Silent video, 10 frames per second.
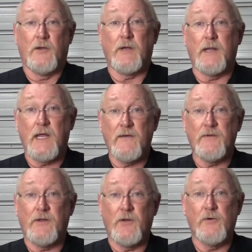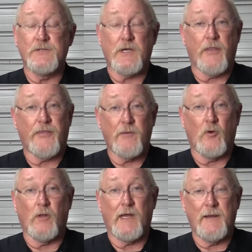You can even use a
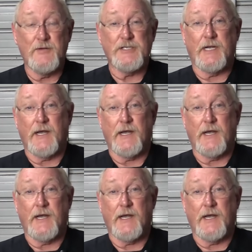thermal imaging